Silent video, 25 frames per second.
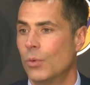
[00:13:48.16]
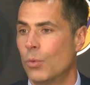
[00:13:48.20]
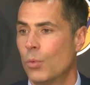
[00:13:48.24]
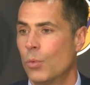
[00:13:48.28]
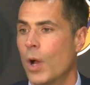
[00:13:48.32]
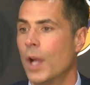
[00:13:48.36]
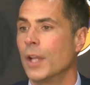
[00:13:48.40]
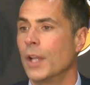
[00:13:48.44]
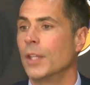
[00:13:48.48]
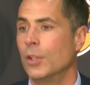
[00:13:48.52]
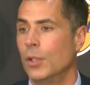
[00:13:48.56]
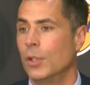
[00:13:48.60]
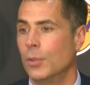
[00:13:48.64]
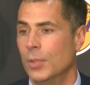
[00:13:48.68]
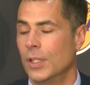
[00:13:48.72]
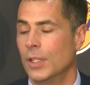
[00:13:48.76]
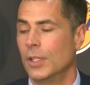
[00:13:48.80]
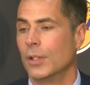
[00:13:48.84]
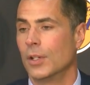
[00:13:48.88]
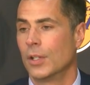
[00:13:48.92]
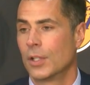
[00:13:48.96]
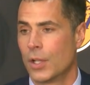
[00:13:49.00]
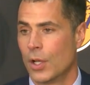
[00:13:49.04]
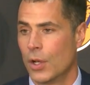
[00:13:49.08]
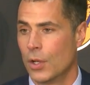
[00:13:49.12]
want you to be
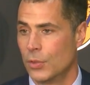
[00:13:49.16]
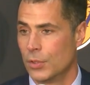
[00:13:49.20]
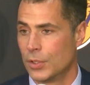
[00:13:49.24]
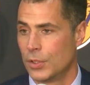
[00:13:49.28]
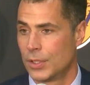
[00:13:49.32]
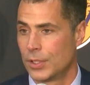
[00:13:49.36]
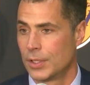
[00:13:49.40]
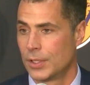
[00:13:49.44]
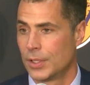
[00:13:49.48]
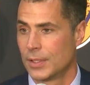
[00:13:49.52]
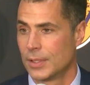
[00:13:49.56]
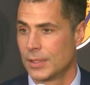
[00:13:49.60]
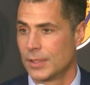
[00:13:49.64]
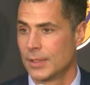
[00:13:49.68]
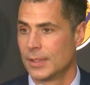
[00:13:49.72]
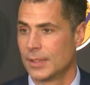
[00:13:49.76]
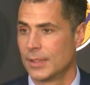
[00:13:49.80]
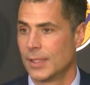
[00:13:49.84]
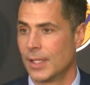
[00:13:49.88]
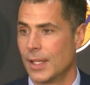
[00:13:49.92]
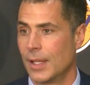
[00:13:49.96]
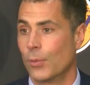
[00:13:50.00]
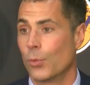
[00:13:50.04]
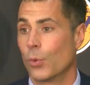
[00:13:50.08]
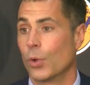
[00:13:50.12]
their coach.
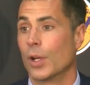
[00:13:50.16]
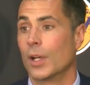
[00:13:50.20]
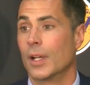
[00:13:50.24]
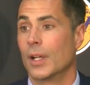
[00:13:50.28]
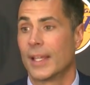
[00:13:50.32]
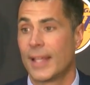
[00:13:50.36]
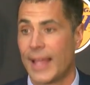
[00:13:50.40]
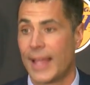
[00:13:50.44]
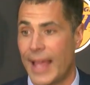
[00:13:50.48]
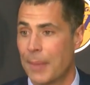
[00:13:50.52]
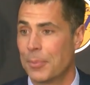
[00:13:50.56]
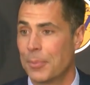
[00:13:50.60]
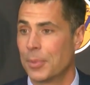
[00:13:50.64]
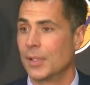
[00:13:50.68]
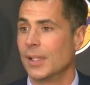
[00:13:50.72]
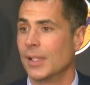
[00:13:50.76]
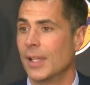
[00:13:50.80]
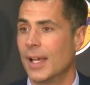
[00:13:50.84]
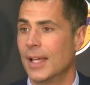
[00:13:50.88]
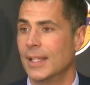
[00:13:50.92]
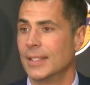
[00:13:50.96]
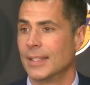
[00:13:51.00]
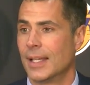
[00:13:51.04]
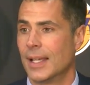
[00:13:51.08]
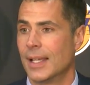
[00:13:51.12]
And we're going to
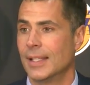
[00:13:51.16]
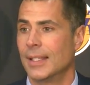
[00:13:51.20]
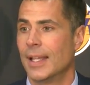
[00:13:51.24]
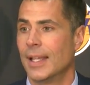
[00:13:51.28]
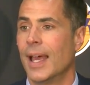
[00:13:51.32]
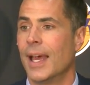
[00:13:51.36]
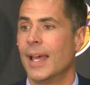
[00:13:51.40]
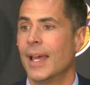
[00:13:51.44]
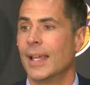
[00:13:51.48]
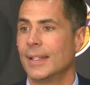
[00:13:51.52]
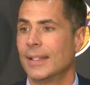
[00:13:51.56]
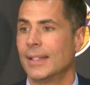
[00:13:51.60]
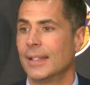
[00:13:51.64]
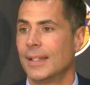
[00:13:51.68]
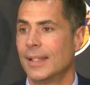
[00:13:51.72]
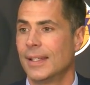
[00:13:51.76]
capitalize on that